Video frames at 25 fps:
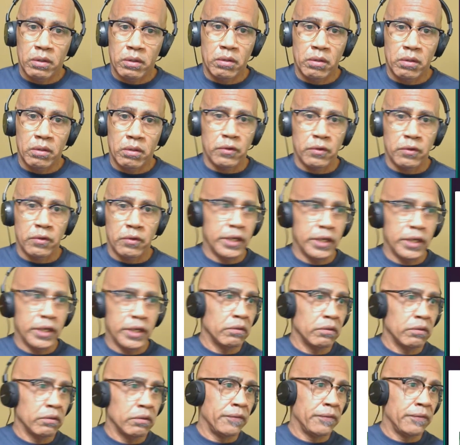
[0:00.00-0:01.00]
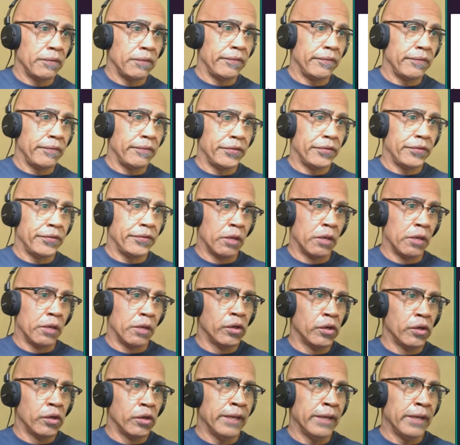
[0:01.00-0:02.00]
All right. So there we
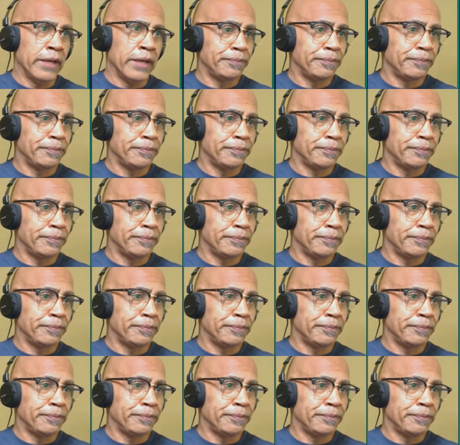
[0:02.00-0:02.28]
go again.